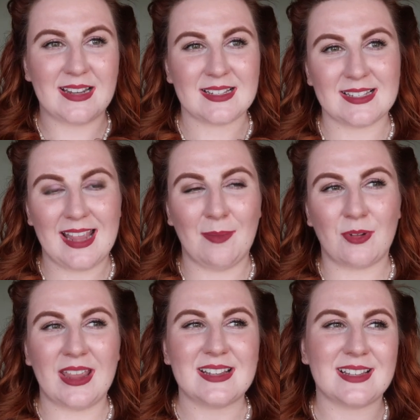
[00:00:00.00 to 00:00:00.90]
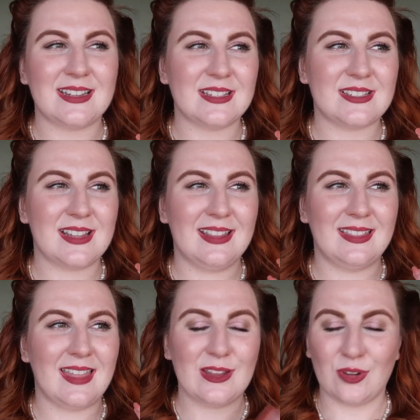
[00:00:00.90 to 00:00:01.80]
and it's a set price, and it's
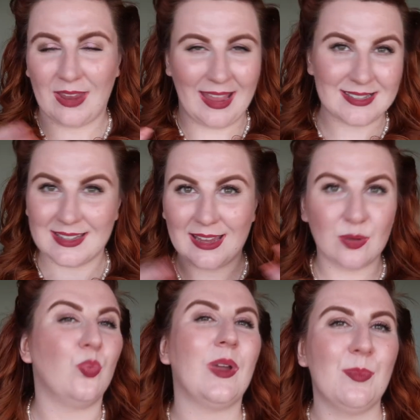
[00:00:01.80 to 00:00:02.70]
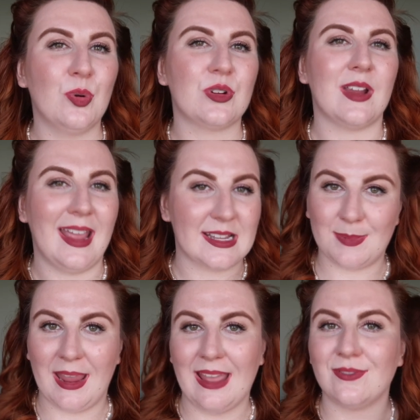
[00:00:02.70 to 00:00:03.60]
then you're getting kind of way more
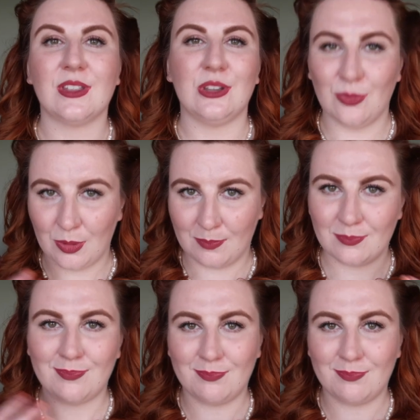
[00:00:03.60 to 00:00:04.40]
SPF than you would